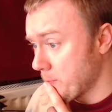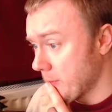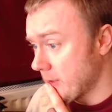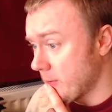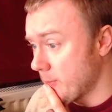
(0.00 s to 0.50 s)

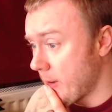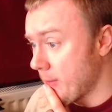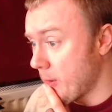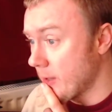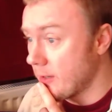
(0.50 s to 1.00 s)
something to bear in
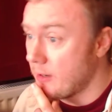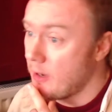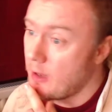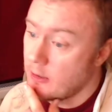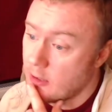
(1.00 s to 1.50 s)
mind.
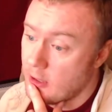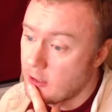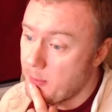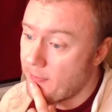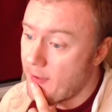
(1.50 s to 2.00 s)
And to
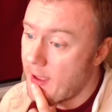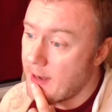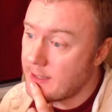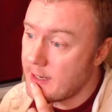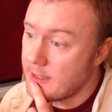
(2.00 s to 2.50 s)
be fair,
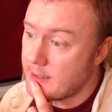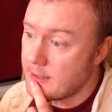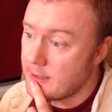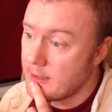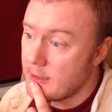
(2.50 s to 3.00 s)
it did.
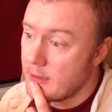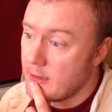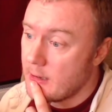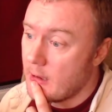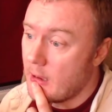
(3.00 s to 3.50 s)

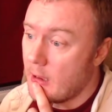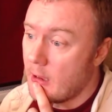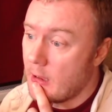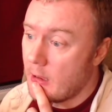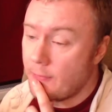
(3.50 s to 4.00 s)

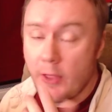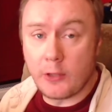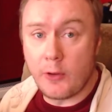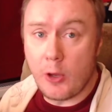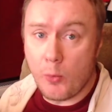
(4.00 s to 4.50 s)
For those
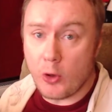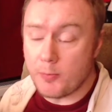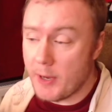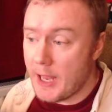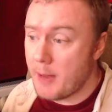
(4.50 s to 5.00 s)
of you who watch
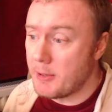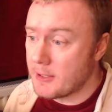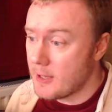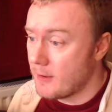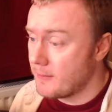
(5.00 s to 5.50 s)
my gaming
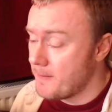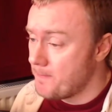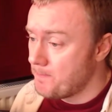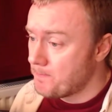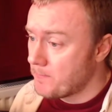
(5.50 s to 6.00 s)
stuff,
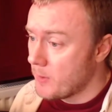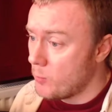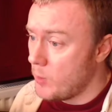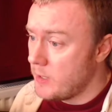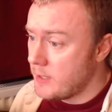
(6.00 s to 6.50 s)

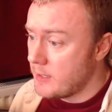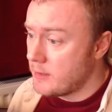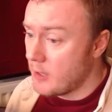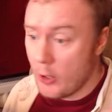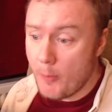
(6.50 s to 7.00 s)
we did.
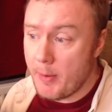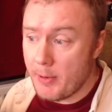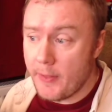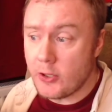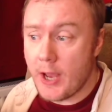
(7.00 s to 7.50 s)
A lot of people
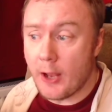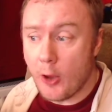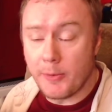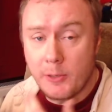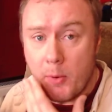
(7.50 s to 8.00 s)
in the chat
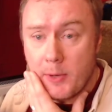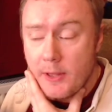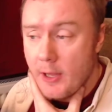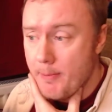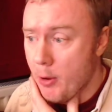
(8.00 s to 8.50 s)
commented when we did
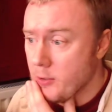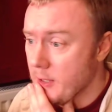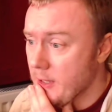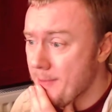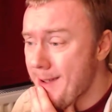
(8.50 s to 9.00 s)
the
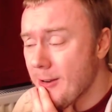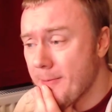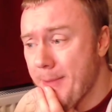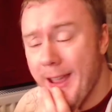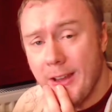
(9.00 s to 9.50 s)
unboxing, the amount of
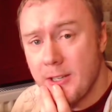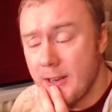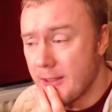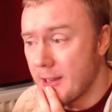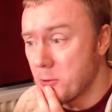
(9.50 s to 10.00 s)
packaging
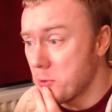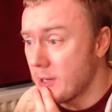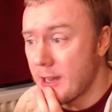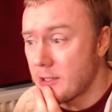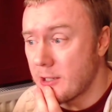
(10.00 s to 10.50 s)
and things, which I
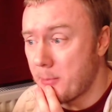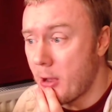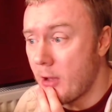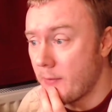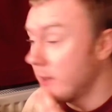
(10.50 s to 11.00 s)
guess is a
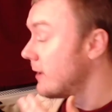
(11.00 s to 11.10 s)
part of it.